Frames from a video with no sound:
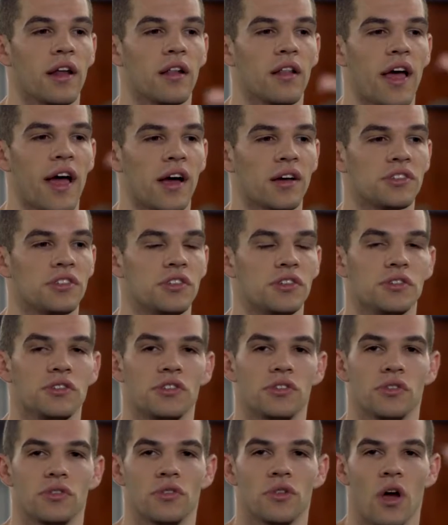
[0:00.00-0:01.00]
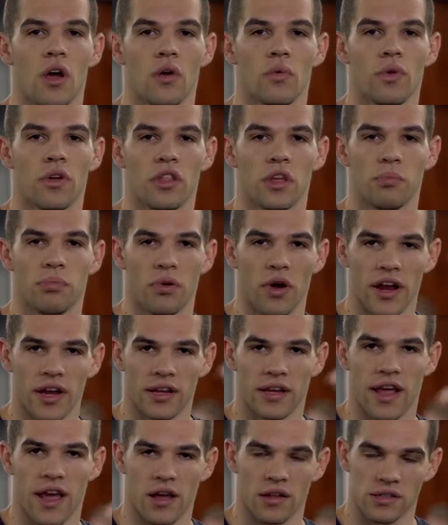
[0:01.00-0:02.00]
it allows you to really
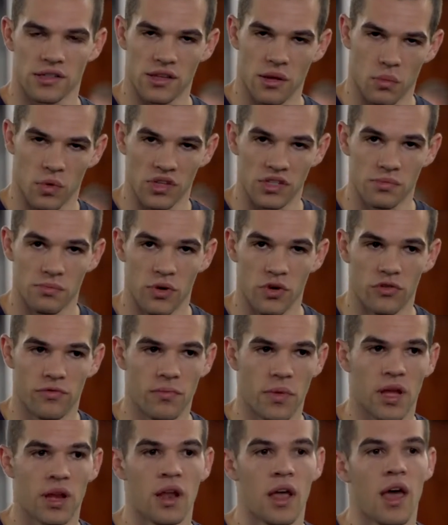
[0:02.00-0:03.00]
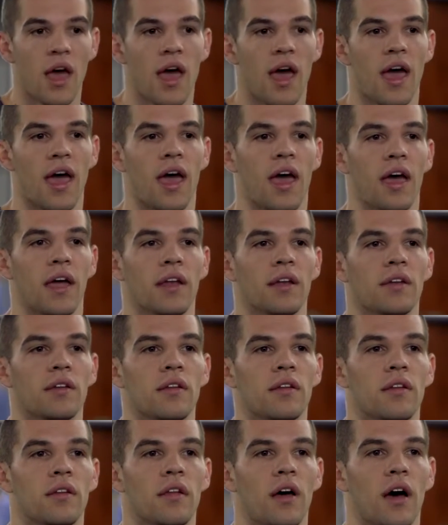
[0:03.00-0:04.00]
break down someone's movement and
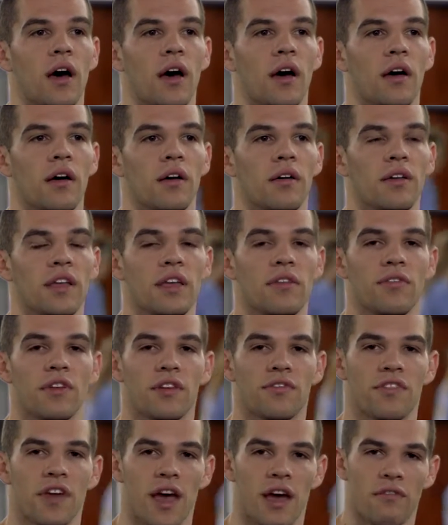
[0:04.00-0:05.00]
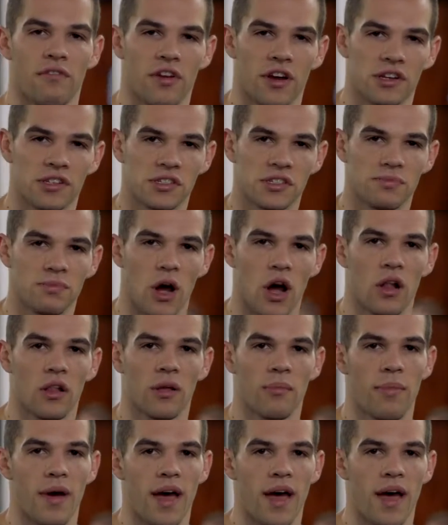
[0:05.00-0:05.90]
uh, even if they have very small